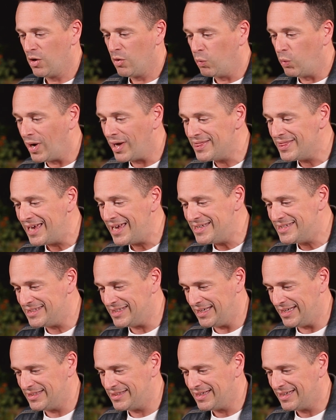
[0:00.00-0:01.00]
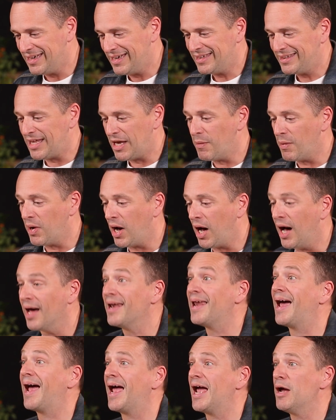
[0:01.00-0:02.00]
When they did, they were
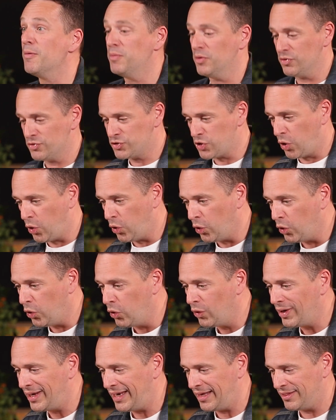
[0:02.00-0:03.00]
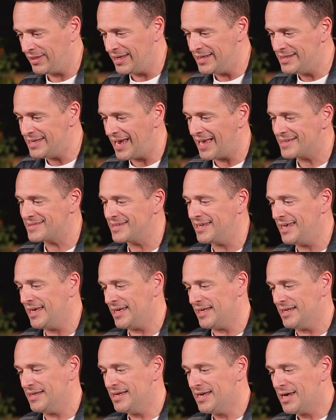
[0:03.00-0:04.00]
unable to haul the net
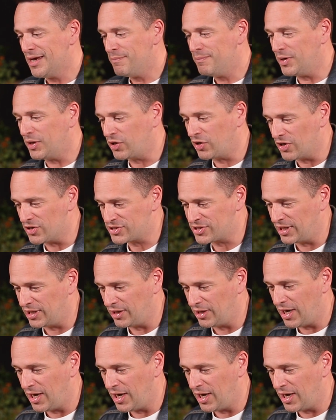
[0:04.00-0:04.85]
in because of